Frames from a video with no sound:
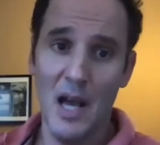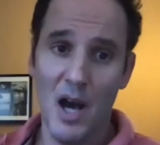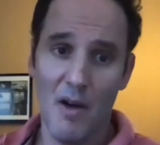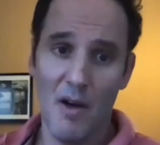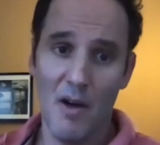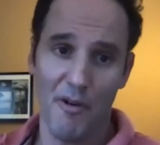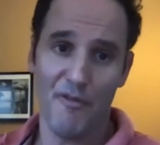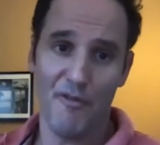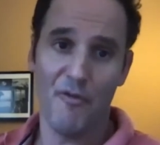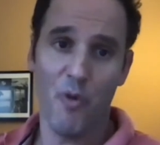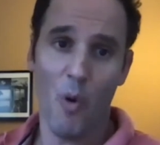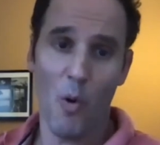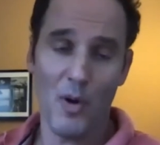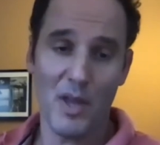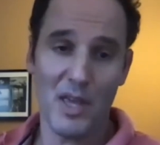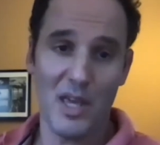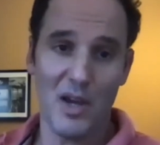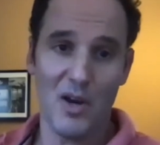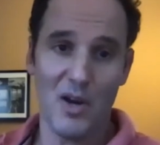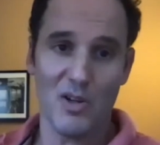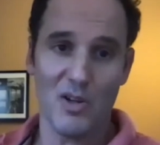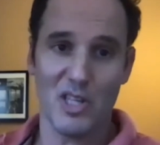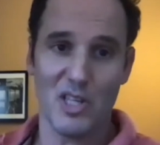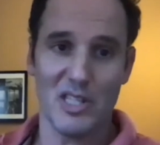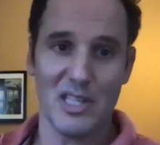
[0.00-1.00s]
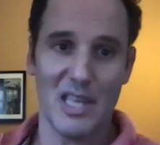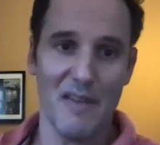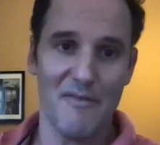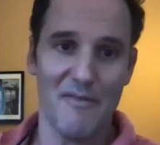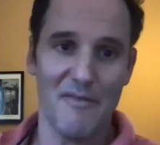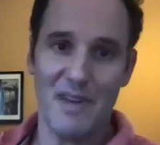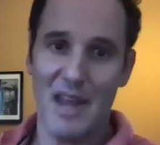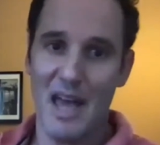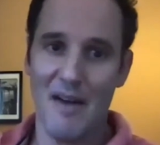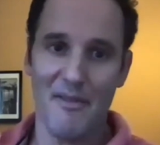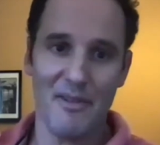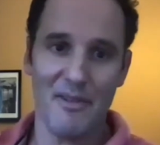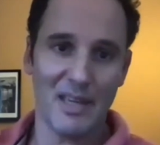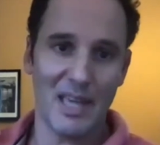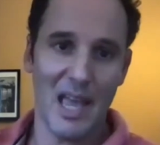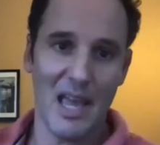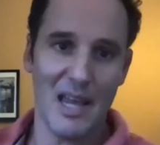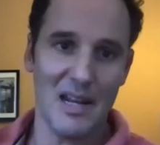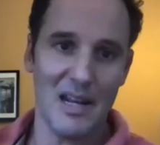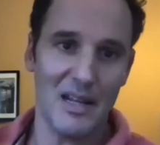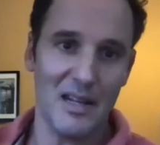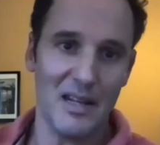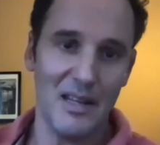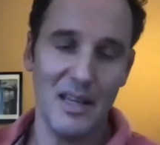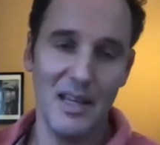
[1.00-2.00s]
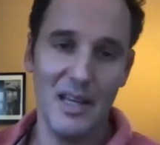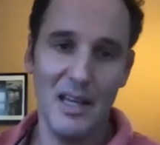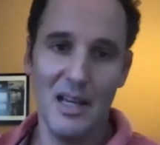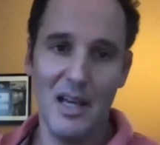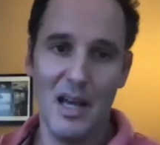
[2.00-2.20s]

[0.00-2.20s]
for four years as they've navigated